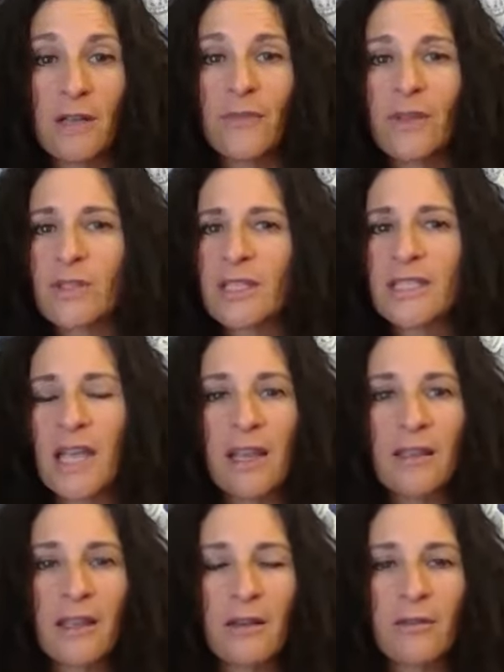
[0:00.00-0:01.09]
There's a
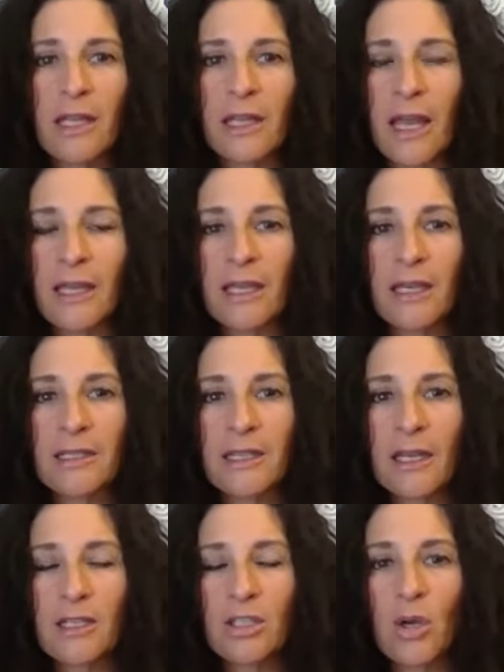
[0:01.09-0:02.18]
saying that I really like, and it
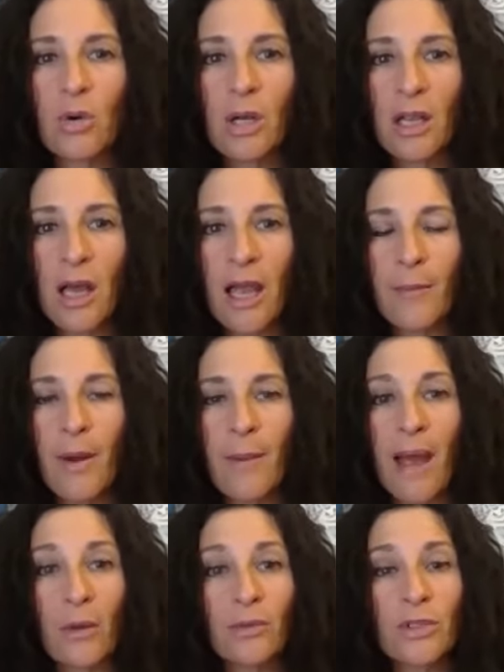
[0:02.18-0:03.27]
says, don't climb a
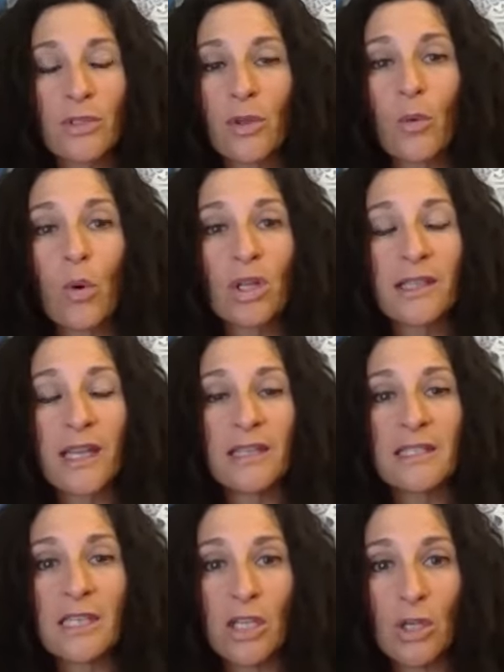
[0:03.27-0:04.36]
mountain so the world can
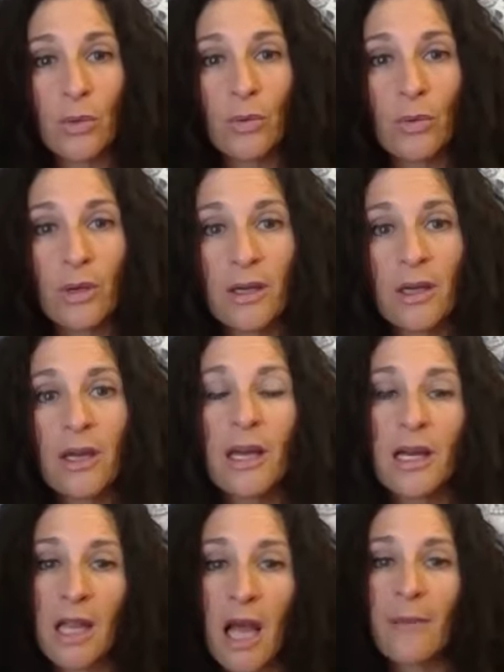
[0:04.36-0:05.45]
see you.
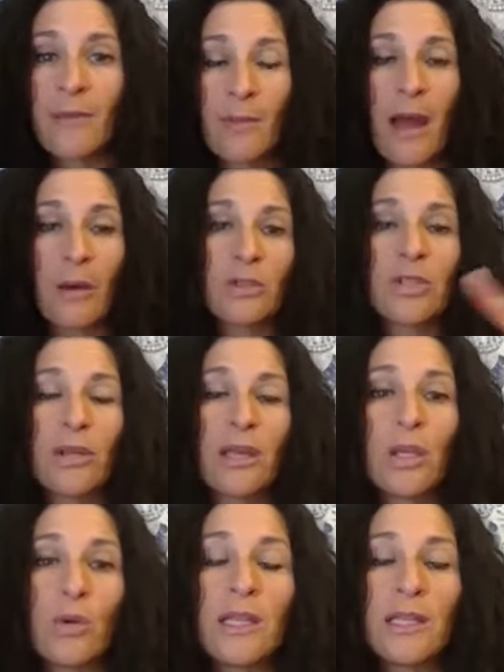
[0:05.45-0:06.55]
Climb the mountain so that
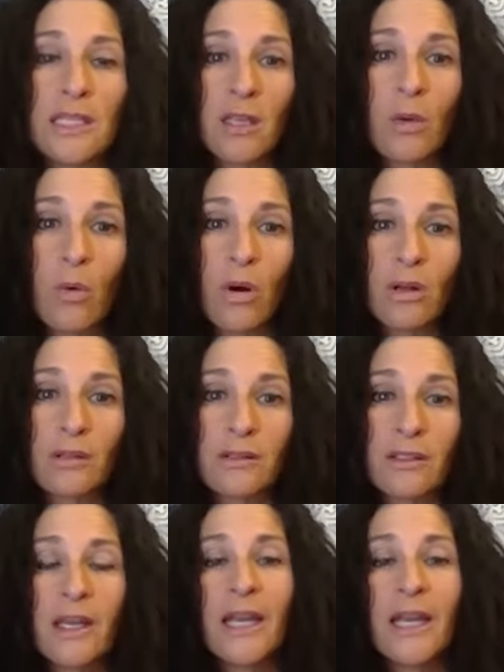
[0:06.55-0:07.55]
you can see the world.